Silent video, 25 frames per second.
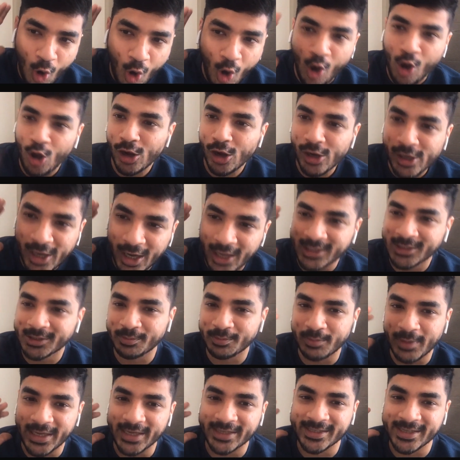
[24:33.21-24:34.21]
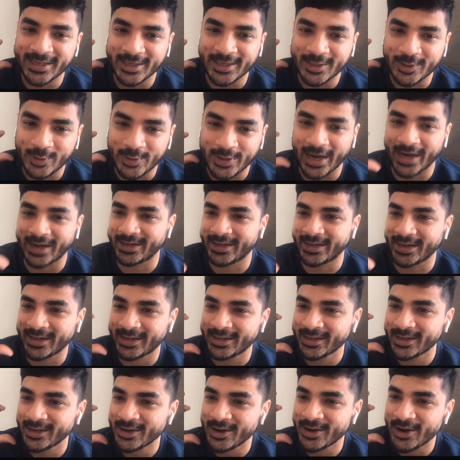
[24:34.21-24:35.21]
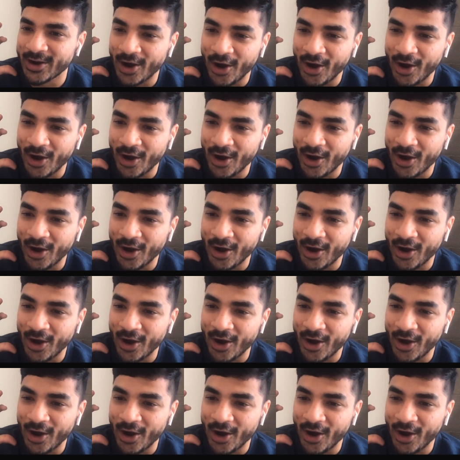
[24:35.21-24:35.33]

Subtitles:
all guns blazing to get it